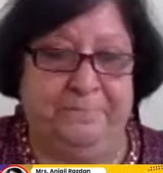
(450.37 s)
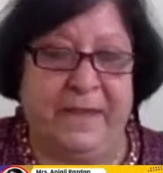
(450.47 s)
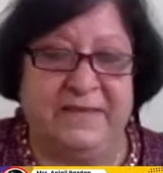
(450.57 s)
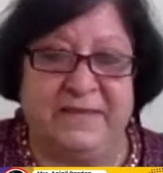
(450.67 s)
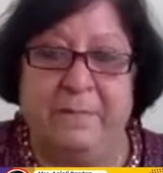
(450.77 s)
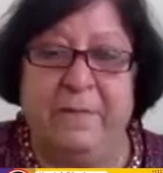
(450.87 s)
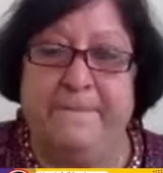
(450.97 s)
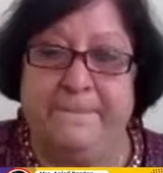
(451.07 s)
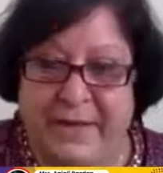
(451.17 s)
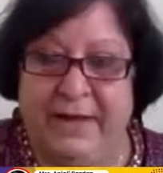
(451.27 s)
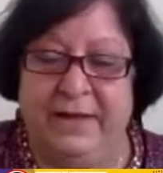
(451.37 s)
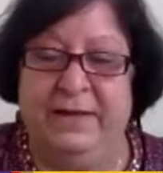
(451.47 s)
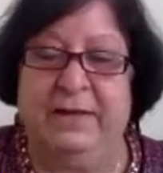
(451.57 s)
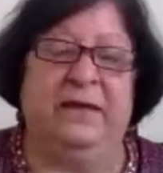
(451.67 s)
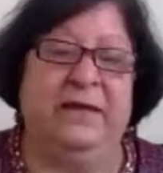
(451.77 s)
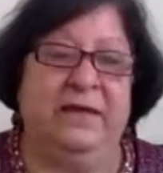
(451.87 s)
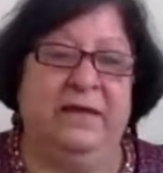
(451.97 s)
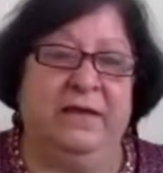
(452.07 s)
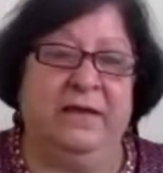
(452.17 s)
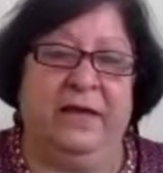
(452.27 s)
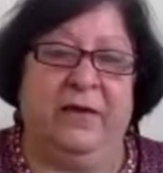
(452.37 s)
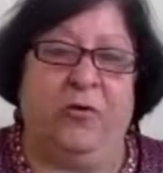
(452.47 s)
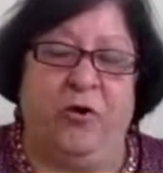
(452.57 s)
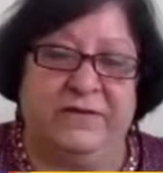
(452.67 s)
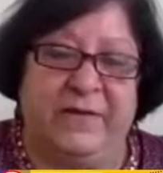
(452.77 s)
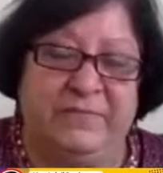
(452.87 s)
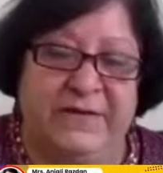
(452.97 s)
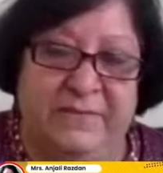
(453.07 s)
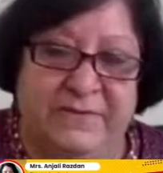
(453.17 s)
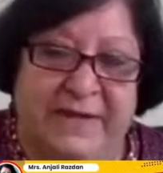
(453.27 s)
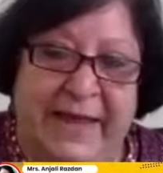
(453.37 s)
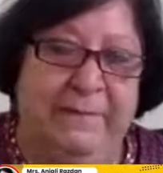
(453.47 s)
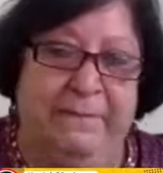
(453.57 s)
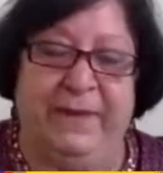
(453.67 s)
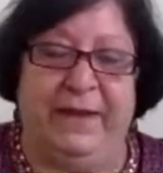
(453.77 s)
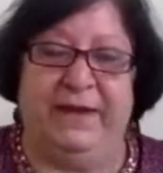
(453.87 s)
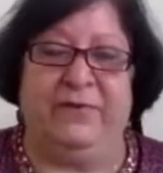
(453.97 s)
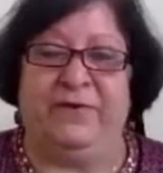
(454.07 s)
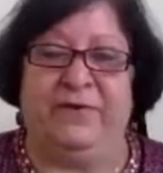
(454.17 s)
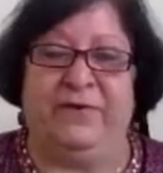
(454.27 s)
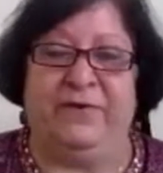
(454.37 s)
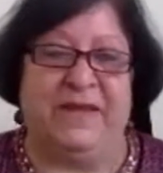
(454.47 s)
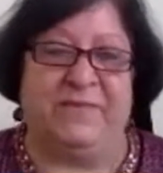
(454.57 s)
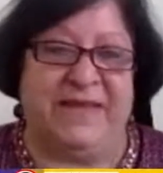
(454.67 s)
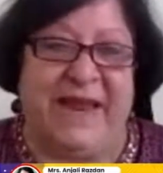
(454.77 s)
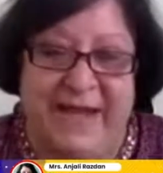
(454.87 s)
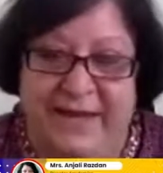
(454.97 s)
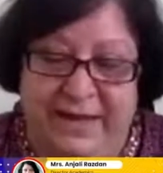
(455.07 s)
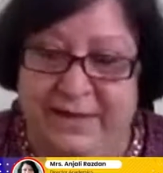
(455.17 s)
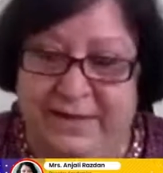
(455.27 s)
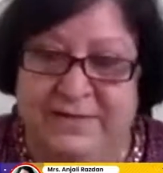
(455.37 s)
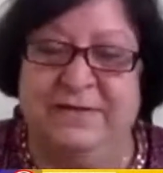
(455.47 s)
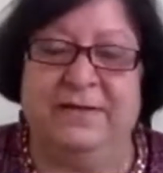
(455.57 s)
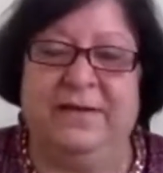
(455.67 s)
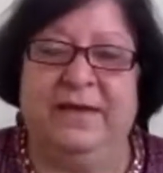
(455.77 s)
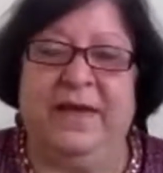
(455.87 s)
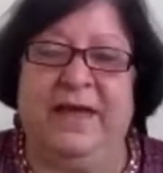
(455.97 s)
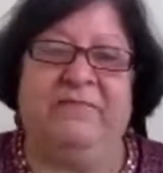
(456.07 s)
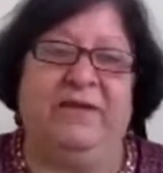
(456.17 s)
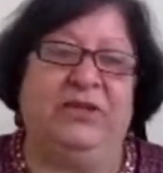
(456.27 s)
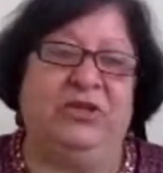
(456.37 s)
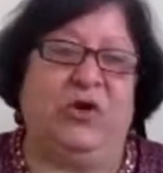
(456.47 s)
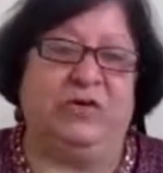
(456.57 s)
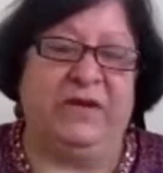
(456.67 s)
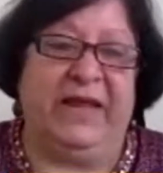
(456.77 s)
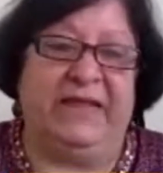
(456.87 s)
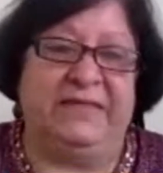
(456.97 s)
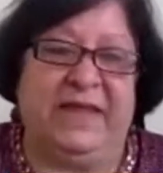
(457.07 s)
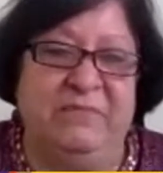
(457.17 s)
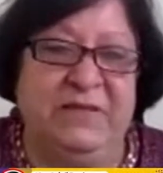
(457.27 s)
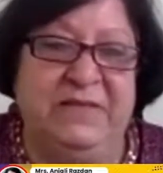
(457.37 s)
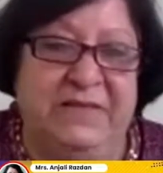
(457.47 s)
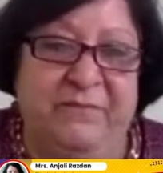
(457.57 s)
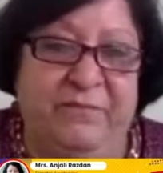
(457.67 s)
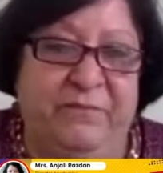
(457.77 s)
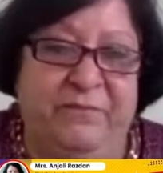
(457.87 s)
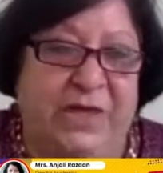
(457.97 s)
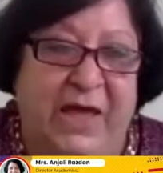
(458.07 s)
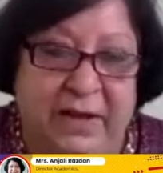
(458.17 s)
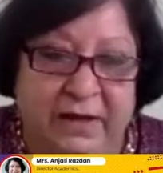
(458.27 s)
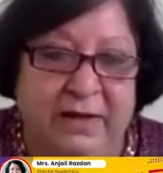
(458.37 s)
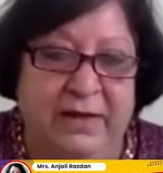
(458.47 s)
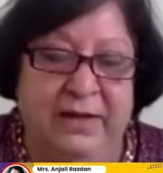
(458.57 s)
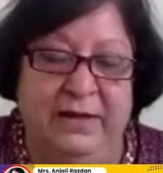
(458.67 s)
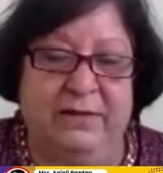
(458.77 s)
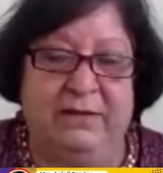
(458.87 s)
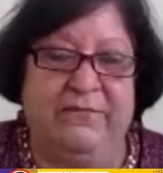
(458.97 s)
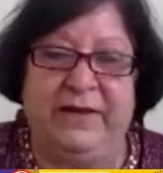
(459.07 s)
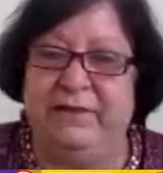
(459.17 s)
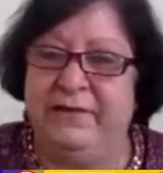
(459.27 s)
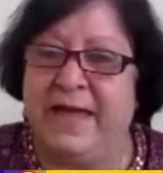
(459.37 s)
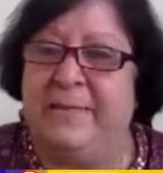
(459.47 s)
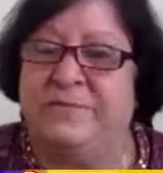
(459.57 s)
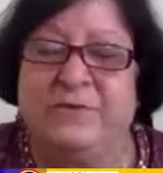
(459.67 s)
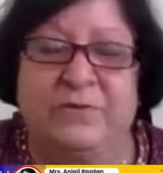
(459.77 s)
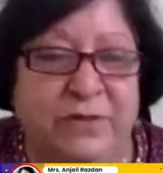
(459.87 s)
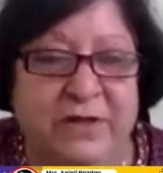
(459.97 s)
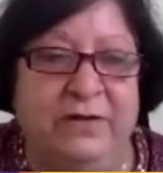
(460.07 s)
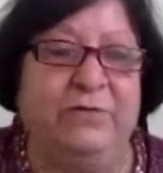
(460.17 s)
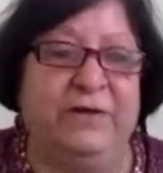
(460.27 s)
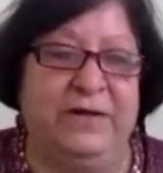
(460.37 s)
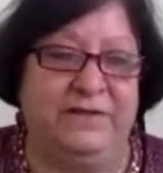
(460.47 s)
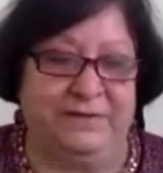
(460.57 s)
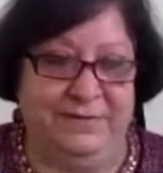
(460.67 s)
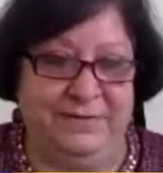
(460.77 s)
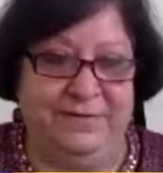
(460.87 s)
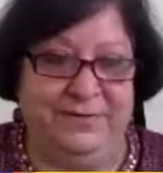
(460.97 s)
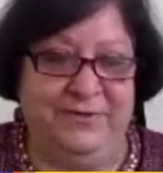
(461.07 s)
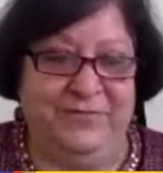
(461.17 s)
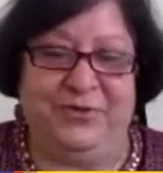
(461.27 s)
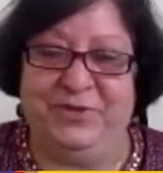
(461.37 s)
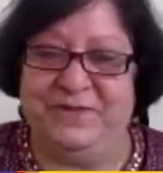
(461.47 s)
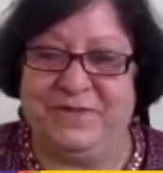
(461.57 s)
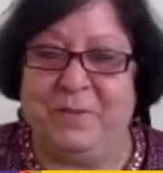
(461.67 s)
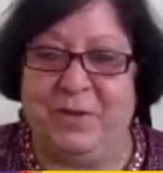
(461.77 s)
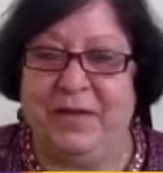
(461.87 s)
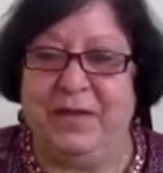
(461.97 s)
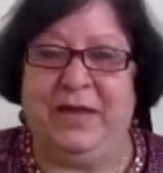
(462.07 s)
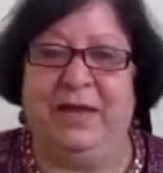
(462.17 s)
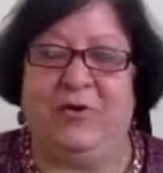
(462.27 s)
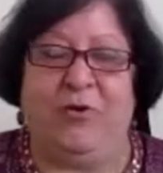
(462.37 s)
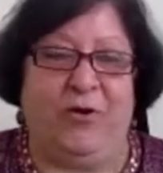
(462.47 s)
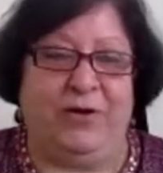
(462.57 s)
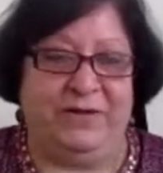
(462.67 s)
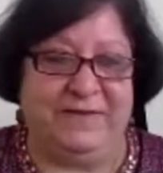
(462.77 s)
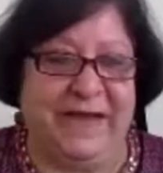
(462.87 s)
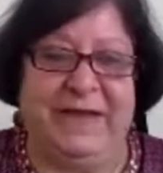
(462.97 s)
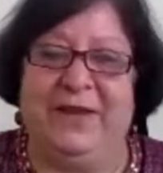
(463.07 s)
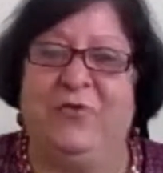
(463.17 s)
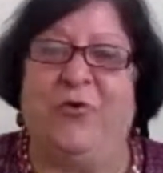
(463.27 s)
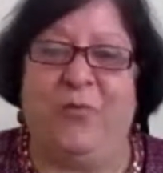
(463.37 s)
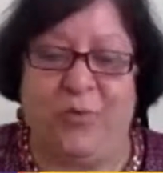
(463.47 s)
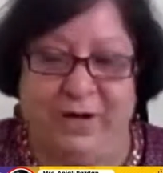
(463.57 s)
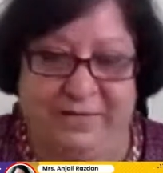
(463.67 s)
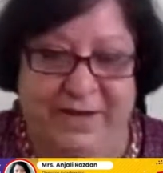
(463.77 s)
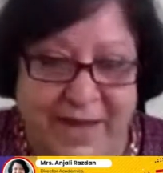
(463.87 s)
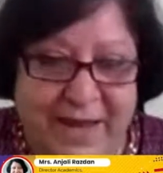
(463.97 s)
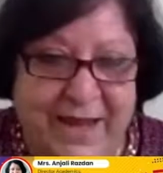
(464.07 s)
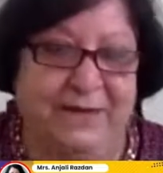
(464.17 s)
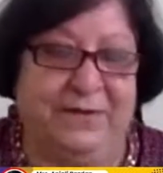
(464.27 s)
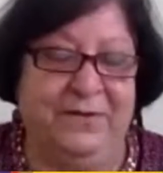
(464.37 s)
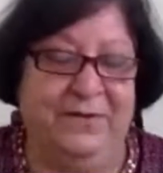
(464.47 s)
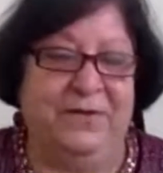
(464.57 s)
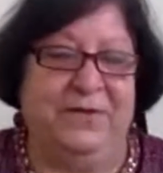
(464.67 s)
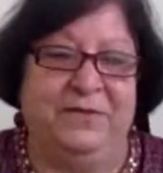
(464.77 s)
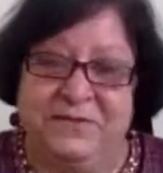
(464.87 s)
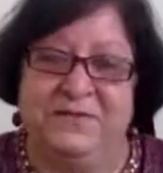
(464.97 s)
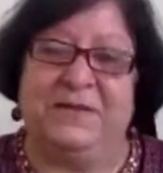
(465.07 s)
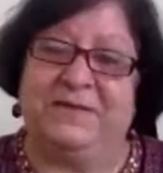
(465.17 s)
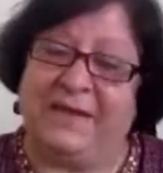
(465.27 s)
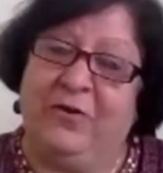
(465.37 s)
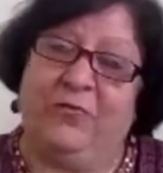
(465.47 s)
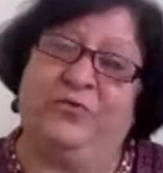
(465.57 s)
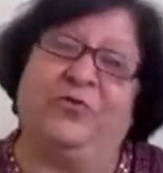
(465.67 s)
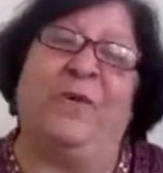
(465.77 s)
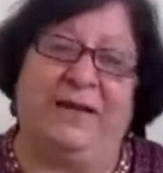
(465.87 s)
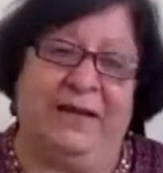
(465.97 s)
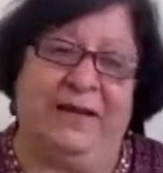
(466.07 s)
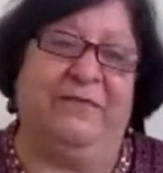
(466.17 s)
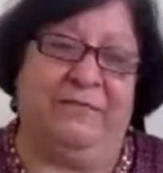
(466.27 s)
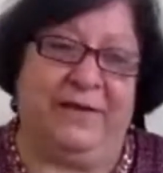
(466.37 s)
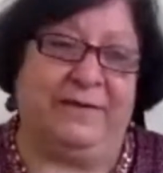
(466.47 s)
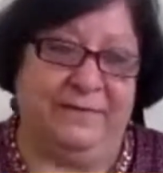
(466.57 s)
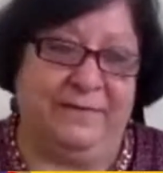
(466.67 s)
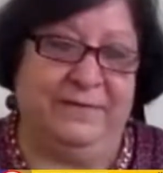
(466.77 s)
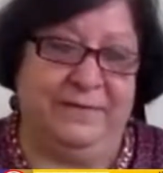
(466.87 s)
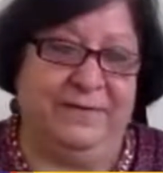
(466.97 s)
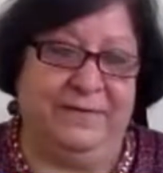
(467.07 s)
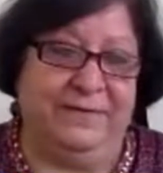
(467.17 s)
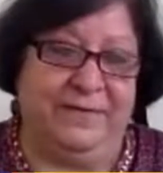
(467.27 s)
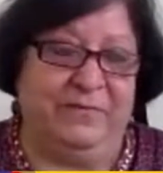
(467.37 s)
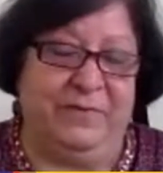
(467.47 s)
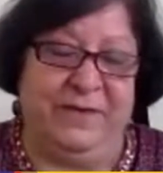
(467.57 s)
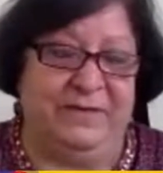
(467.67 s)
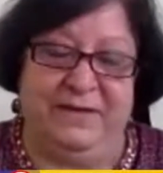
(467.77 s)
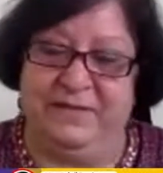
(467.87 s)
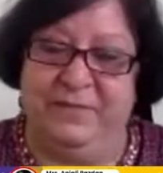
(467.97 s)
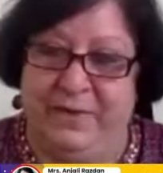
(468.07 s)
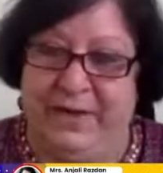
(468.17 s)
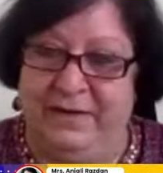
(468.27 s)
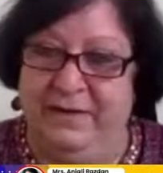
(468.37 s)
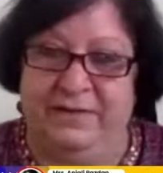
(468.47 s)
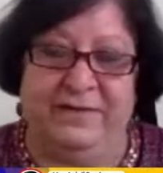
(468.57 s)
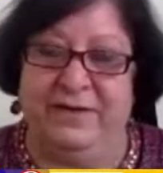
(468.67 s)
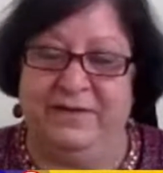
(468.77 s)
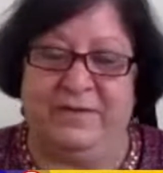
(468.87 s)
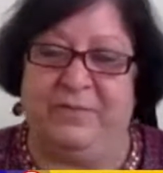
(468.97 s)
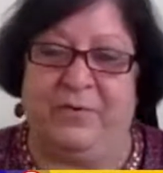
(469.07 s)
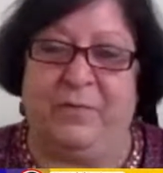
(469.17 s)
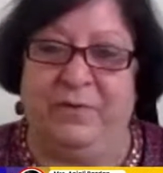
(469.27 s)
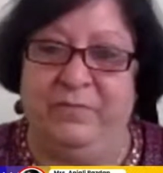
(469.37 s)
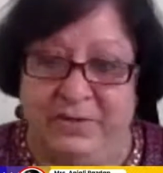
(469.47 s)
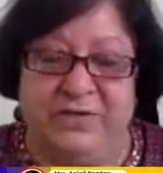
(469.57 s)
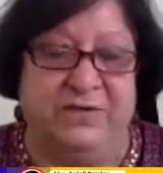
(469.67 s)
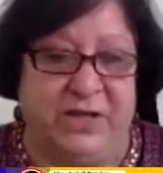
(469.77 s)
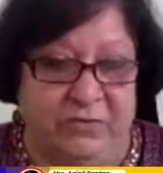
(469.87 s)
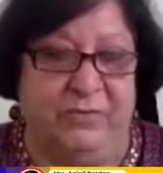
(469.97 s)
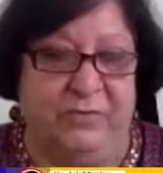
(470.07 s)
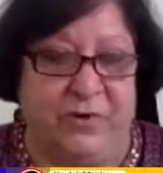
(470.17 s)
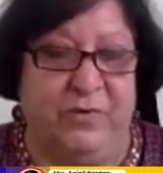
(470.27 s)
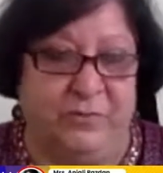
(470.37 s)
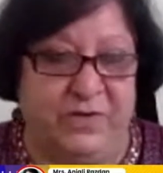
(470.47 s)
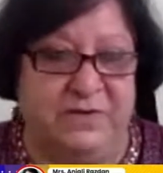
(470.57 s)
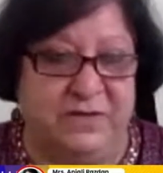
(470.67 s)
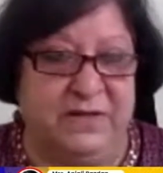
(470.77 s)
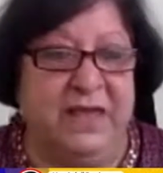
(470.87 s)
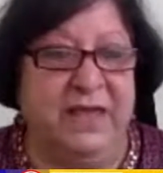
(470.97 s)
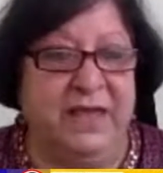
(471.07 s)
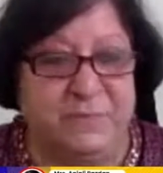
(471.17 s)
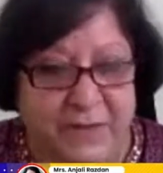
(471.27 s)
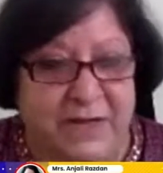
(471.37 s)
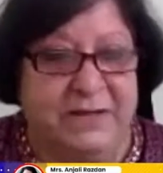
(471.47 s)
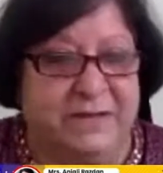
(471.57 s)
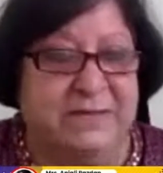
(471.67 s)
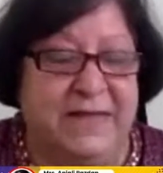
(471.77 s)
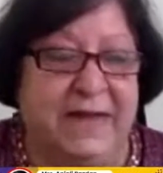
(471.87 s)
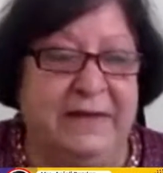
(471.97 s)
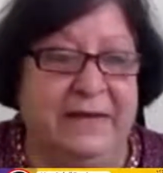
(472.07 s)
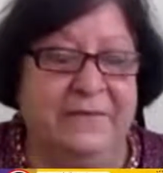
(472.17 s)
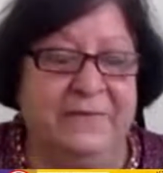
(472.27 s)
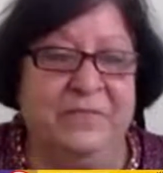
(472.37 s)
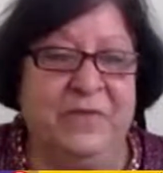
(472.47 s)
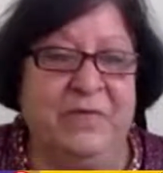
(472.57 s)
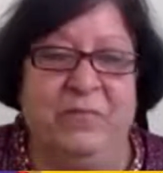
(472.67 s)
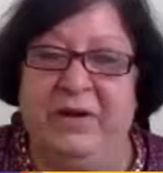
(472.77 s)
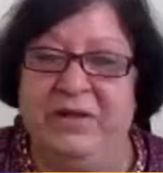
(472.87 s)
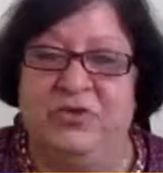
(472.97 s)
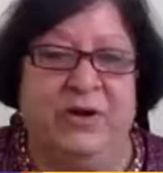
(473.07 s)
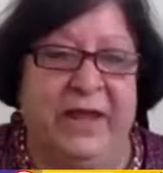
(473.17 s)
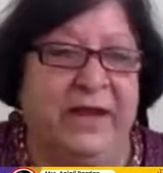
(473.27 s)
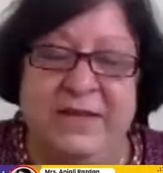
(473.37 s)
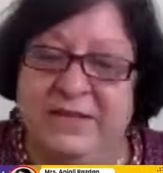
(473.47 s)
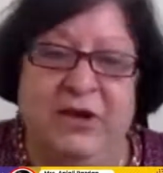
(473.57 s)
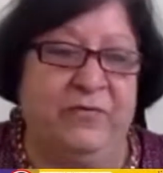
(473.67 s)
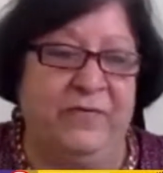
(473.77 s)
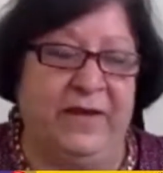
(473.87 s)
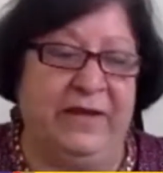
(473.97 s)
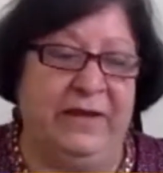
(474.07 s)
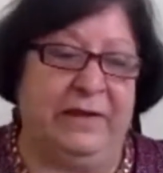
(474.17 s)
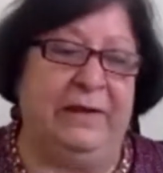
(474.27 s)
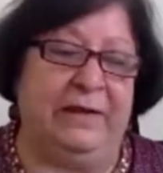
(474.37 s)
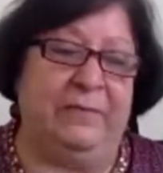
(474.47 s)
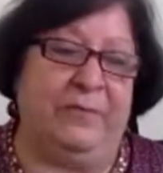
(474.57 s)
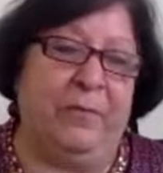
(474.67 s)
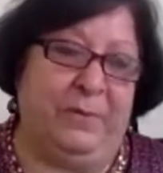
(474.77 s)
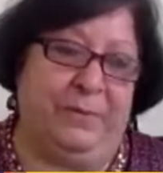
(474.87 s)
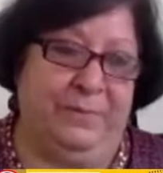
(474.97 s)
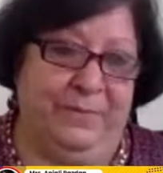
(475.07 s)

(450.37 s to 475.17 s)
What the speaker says: stomach pain, or sometimes leg pain, or sometimes headaches. And when the doctor examines them thoroughly, they'll find there is absolutely no reason for the stomach ache or this headache or whatever ache. This is the psychosomatic effect. That means there is a pain, there is a problem. It's a genuine problem. The person experiences that, but it's not arising out of any clinical problem,